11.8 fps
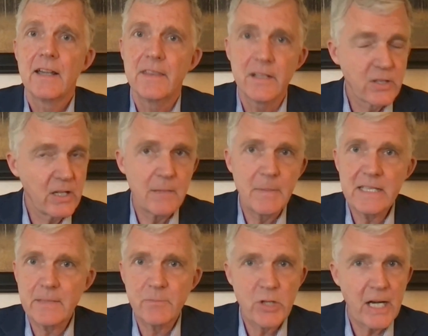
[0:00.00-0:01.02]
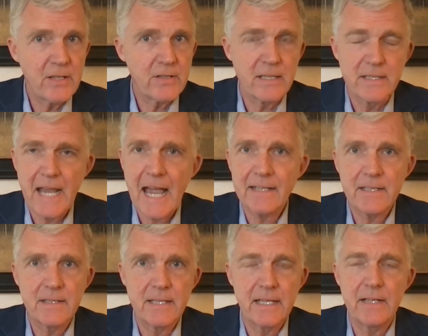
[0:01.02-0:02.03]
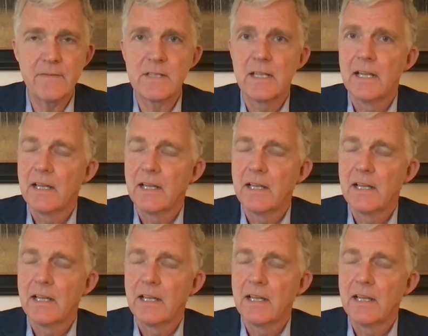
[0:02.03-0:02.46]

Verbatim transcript: There's going to be some changes in tax incentives,